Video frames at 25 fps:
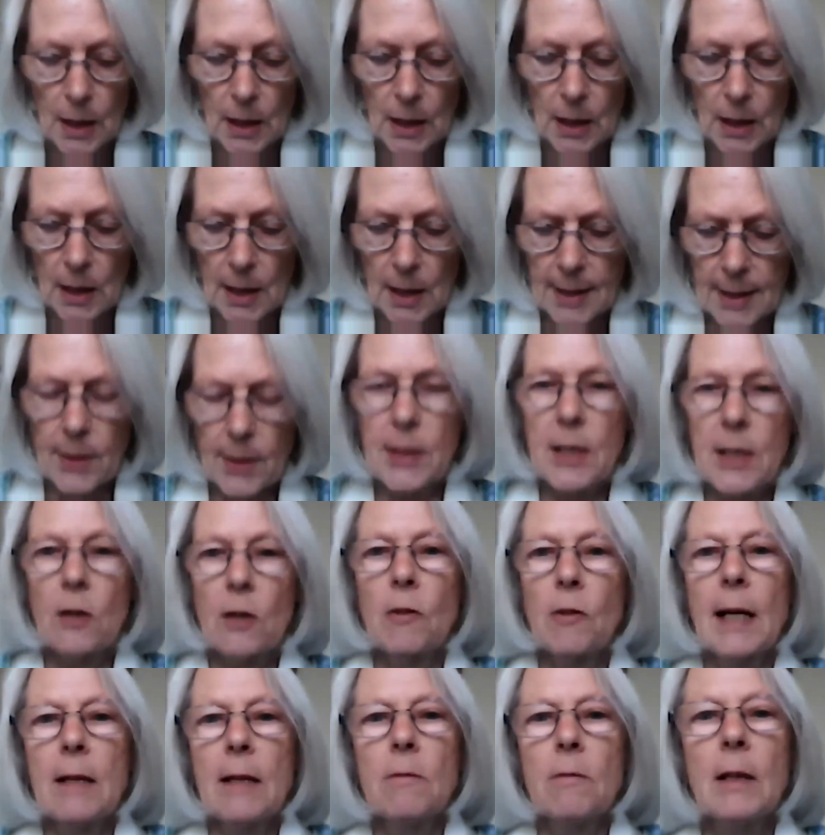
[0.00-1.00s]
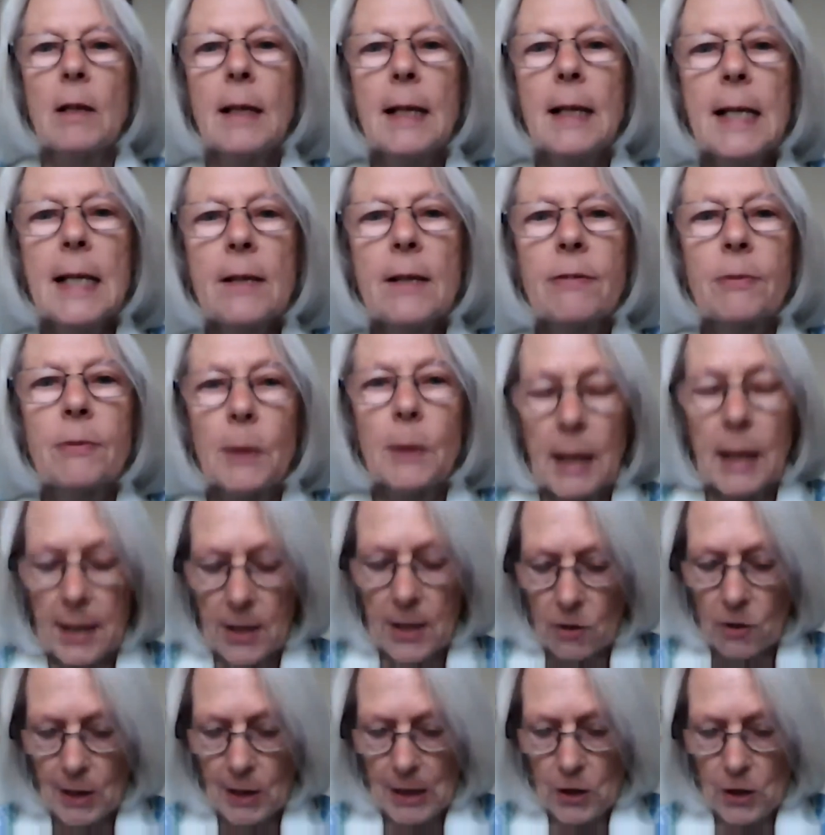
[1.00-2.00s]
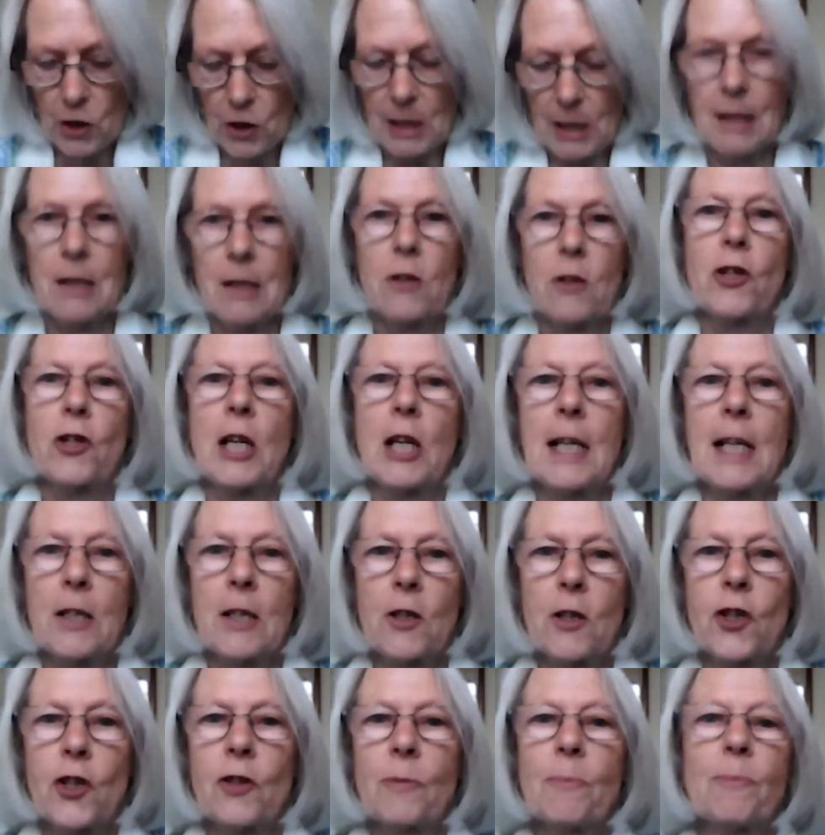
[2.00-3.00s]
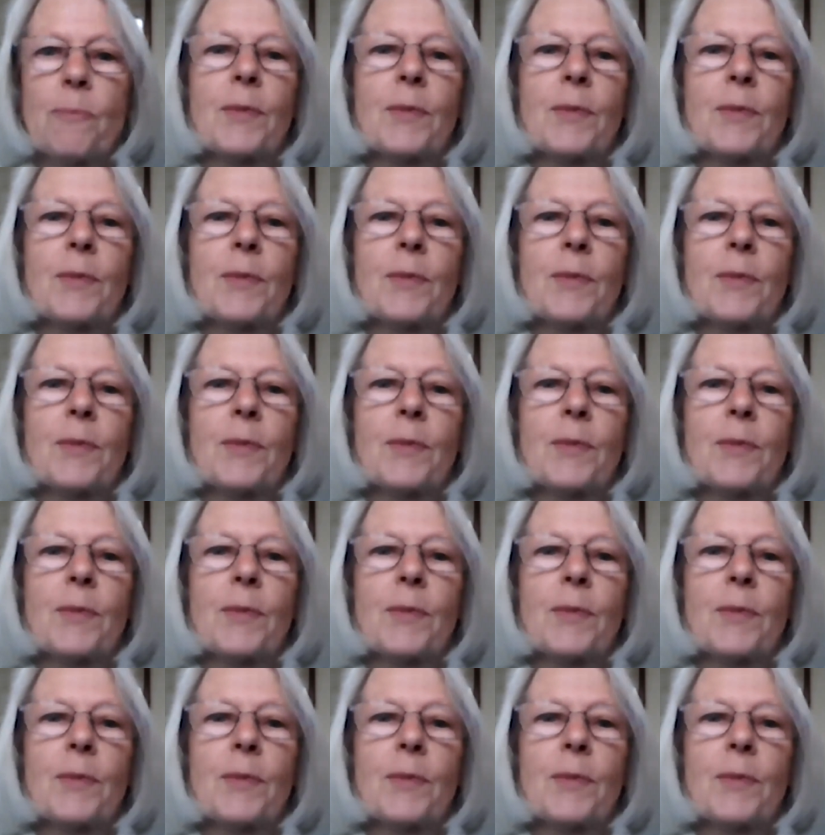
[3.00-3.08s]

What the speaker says: So it's a great relief when I scratch an itch,